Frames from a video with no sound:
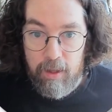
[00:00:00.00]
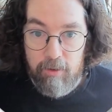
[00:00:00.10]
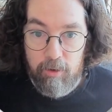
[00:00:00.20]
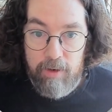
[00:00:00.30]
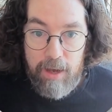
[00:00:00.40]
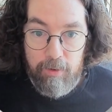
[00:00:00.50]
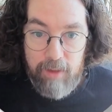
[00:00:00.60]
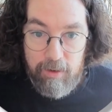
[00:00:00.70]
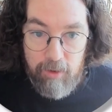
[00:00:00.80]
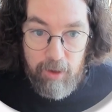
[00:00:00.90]
So now it's
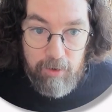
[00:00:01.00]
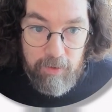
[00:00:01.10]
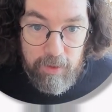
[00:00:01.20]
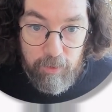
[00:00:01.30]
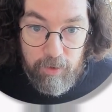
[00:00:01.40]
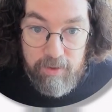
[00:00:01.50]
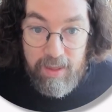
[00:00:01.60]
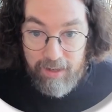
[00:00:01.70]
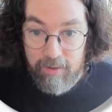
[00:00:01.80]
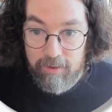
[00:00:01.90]
executing this for a
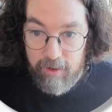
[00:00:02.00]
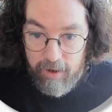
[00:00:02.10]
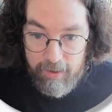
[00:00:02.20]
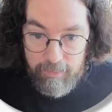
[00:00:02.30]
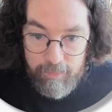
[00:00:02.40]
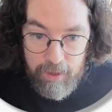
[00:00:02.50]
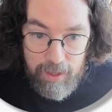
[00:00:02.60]
second time.